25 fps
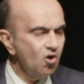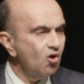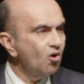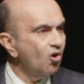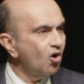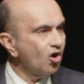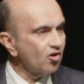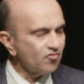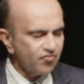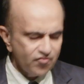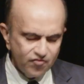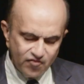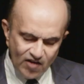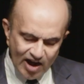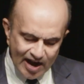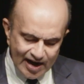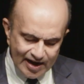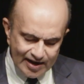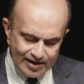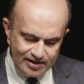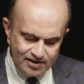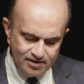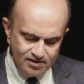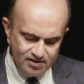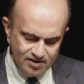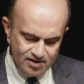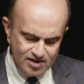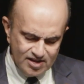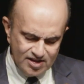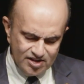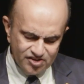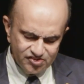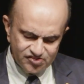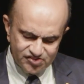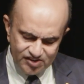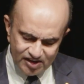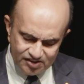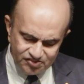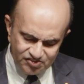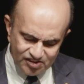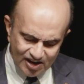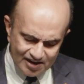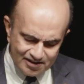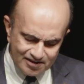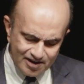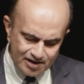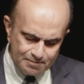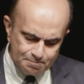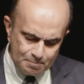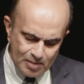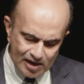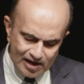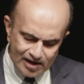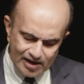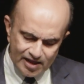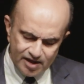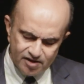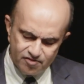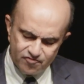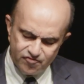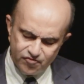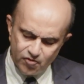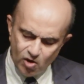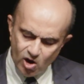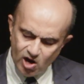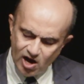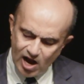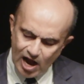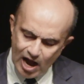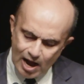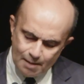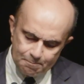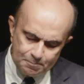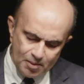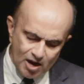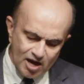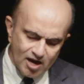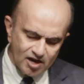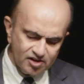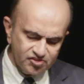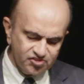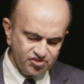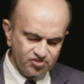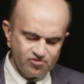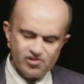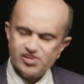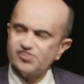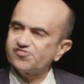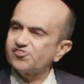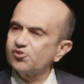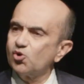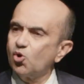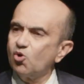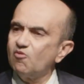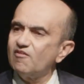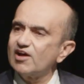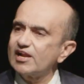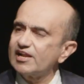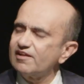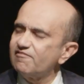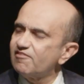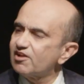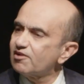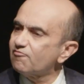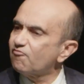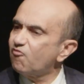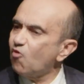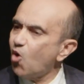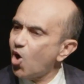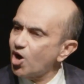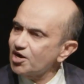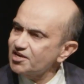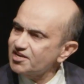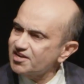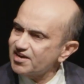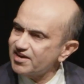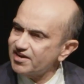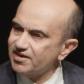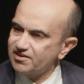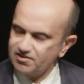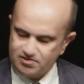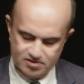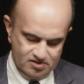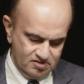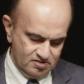or find 600 million for car parks which no one even wanted,